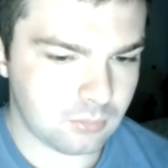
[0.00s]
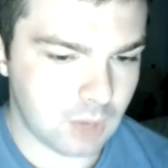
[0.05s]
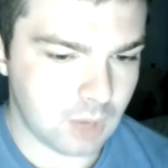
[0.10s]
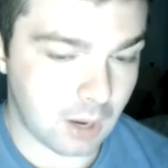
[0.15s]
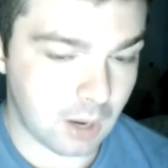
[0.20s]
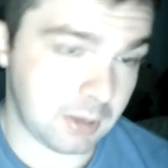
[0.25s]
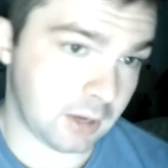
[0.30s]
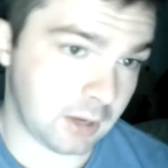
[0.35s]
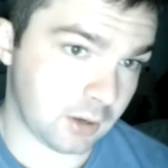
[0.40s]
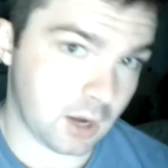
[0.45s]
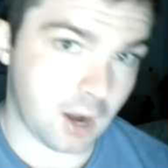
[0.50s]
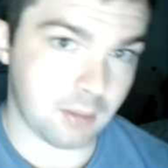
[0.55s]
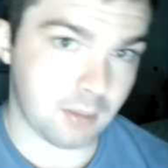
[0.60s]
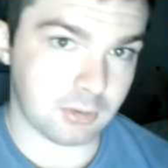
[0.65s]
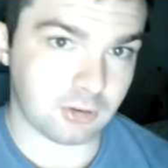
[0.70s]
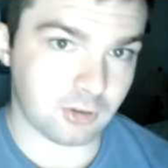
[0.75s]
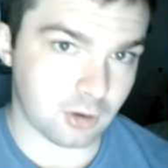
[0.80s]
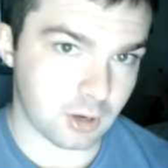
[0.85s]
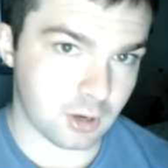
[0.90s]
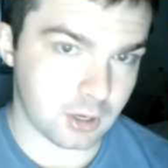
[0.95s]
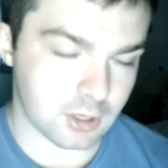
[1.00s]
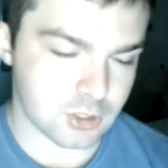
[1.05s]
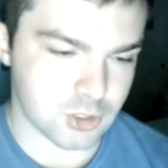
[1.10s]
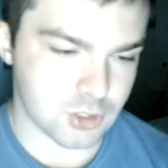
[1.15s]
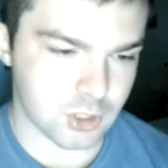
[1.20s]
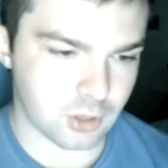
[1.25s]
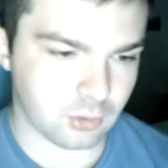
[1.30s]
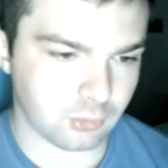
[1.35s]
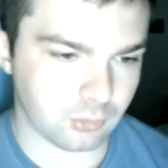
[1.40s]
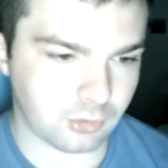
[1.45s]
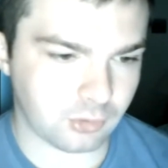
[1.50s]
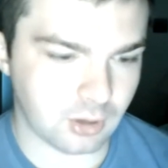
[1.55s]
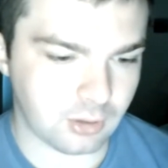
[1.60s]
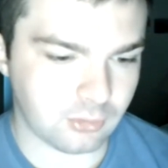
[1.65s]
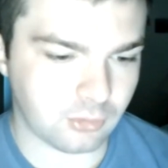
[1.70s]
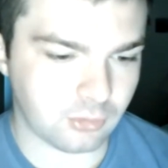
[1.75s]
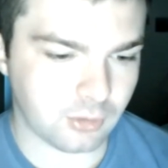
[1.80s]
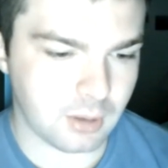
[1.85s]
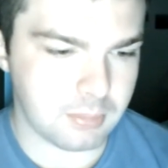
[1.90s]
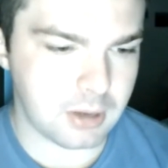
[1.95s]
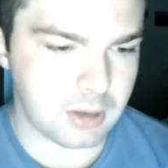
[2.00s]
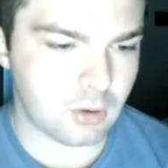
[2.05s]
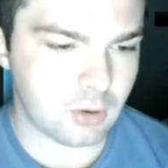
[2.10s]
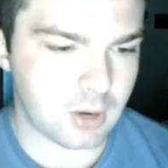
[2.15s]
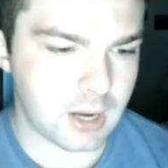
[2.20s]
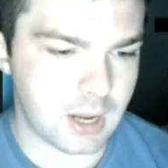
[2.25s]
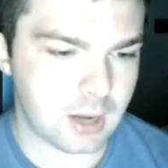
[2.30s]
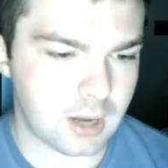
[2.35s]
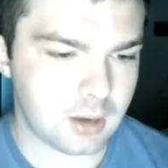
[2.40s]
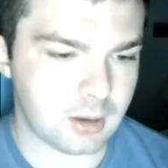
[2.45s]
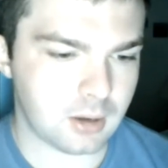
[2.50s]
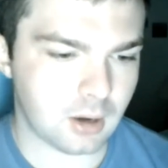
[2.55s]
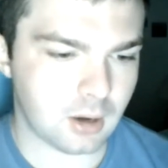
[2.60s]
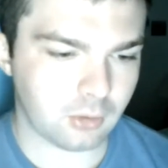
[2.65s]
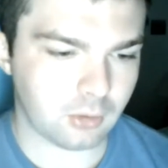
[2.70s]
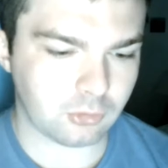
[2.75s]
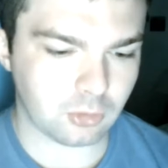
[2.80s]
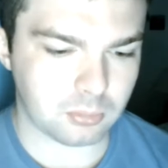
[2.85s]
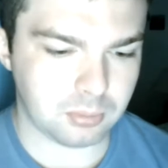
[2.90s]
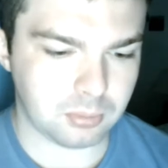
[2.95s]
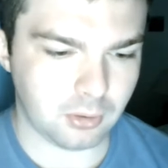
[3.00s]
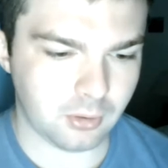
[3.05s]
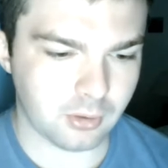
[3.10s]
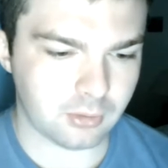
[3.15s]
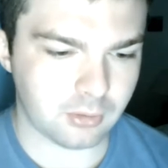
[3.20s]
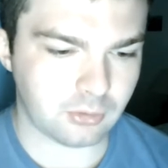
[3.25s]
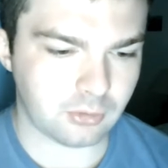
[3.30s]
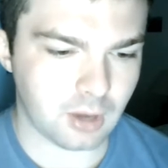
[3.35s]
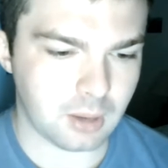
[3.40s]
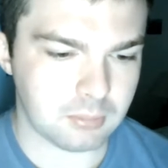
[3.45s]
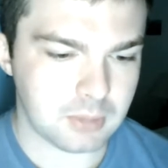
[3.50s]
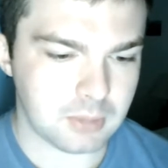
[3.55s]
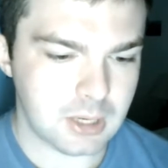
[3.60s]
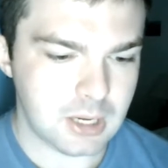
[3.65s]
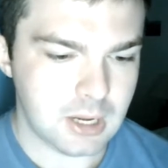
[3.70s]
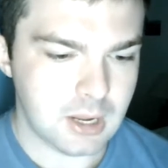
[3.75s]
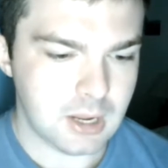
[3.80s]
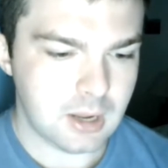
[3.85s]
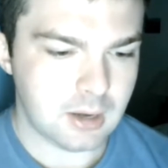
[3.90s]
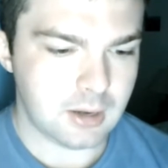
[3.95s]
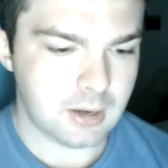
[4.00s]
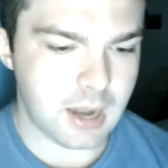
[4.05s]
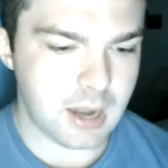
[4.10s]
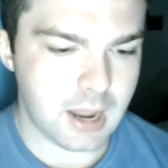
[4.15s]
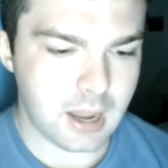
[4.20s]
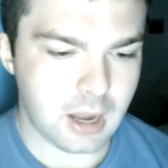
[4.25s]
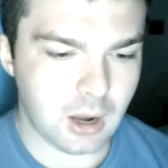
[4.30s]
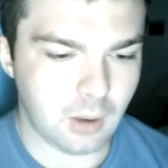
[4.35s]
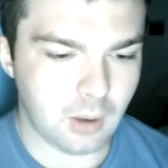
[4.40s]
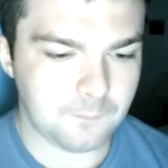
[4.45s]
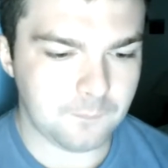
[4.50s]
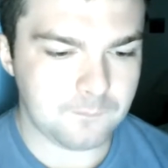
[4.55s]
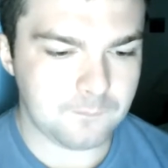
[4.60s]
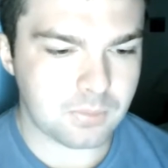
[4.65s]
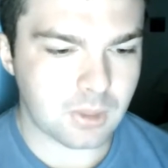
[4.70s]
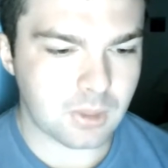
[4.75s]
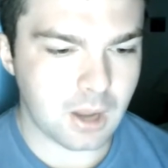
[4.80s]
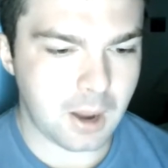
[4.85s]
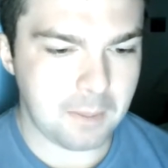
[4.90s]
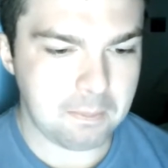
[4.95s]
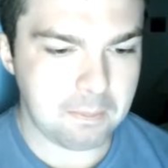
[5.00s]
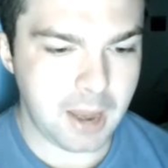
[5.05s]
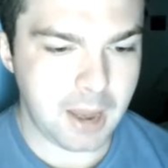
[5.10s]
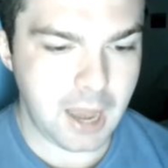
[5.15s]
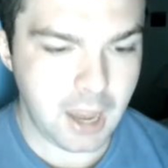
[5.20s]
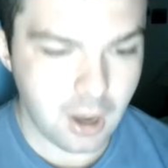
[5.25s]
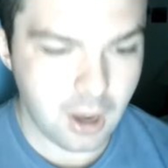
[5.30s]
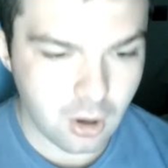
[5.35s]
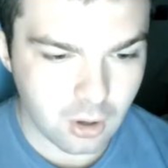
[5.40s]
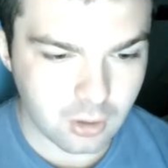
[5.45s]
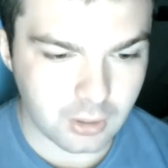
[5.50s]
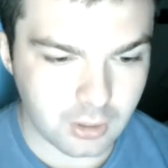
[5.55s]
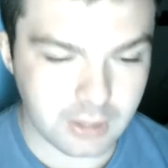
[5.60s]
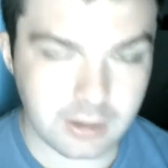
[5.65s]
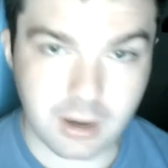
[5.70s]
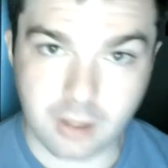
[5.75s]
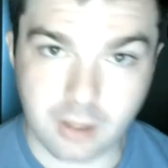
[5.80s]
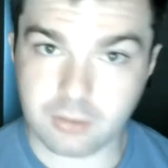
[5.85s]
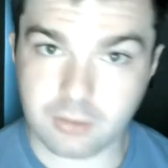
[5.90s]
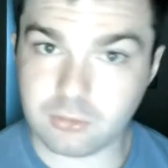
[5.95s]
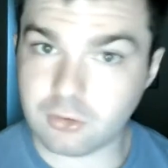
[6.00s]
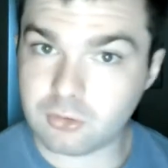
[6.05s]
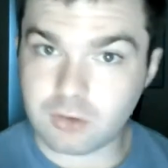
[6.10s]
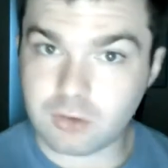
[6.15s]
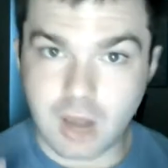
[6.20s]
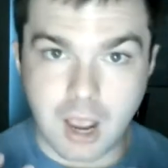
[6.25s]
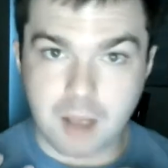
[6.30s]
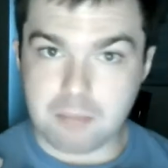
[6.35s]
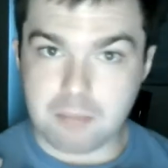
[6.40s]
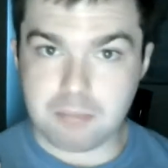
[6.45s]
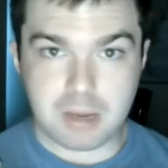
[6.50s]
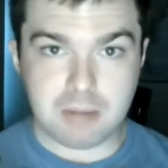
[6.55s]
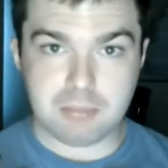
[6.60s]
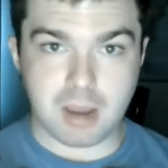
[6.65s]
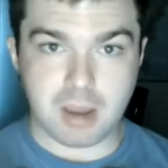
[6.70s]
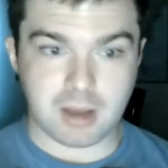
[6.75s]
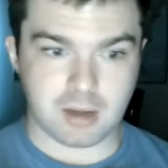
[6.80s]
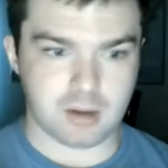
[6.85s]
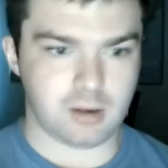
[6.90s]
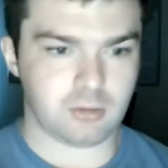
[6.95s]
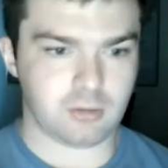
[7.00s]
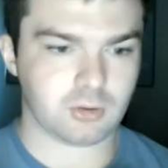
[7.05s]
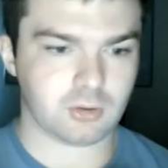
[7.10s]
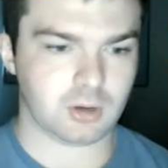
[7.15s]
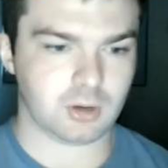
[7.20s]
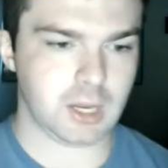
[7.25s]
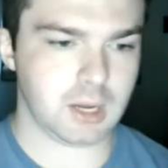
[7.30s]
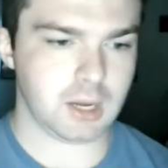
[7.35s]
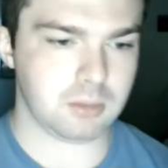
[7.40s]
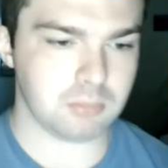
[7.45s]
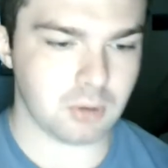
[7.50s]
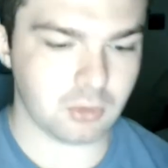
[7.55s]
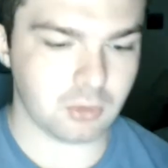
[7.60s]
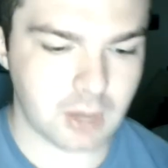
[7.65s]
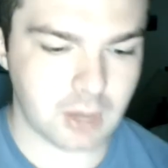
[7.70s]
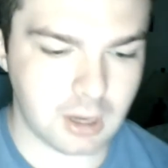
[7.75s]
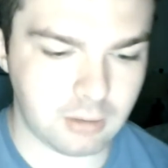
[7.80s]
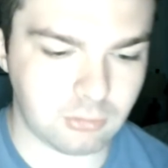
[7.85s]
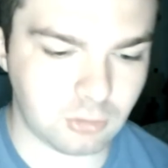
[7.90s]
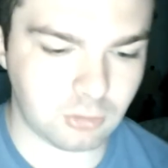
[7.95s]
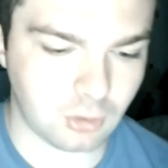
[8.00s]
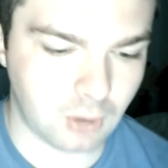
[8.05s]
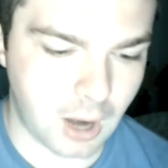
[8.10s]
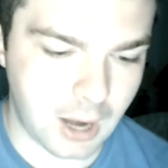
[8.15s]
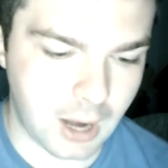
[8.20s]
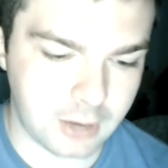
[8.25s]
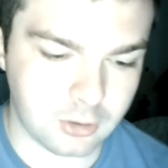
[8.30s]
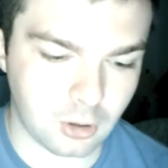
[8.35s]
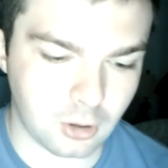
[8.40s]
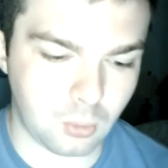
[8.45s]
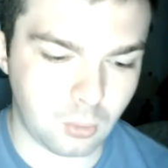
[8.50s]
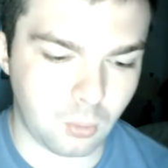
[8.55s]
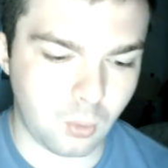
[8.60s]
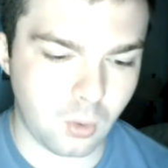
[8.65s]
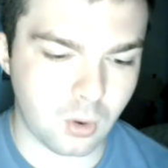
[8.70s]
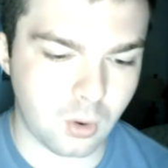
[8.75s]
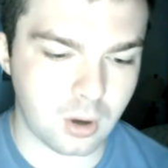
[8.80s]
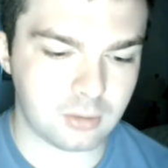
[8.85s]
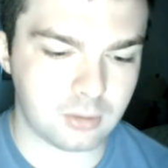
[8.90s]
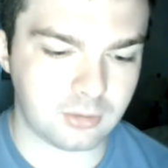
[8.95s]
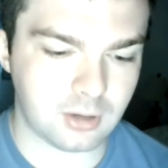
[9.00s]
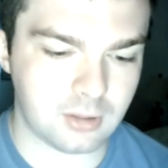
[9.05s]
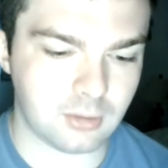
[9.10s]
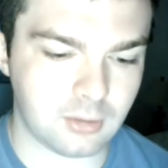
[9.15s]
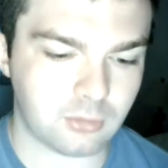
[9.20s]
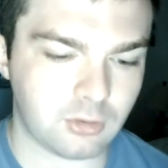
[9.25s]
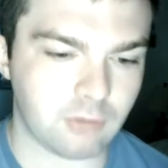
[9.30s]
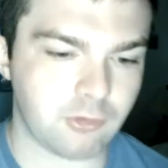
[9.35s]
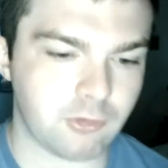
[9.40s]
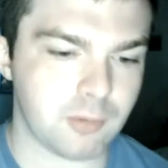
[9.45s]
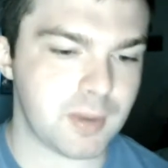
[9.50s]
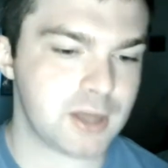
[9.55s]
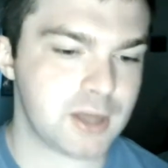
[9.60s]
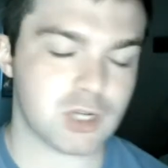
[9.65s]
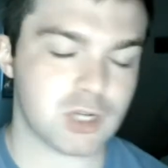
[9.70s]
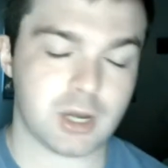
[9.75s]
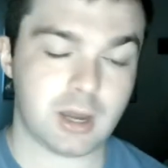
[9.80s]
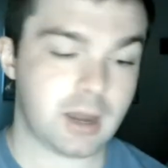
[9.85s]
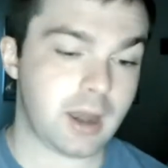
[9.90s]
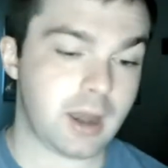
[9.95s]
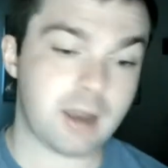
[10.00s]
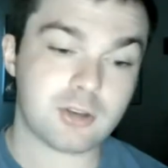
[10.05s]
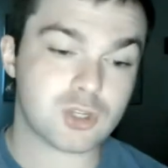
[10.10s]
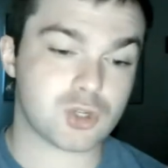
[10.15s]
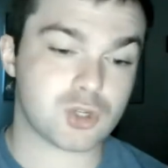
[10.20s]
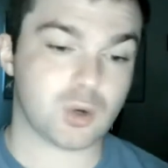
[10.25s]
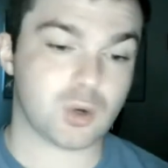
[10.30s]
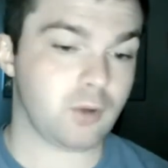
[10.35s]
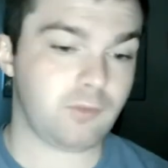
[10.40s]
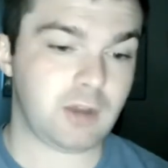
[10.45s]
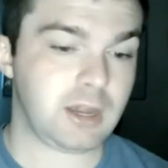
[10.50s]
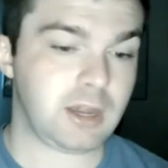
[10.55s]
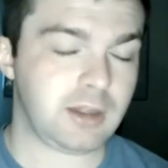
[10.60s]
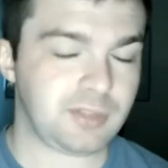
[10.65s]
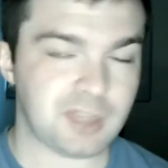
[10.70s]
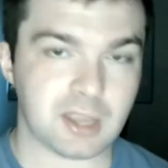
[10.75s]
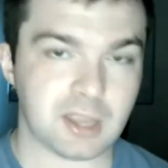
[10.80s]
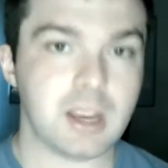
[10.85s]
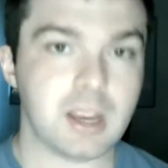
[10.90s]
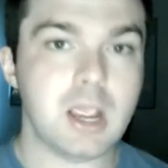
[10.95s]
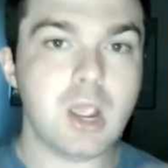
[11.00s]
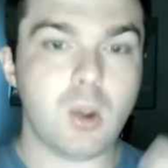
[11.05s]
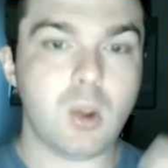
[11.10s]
I mean, commentary in a general sense. Let me go ahead and also pull this up. Now, apparently, now this is not me making this claim, okay? So I don't warranty this information, and that's true of anything.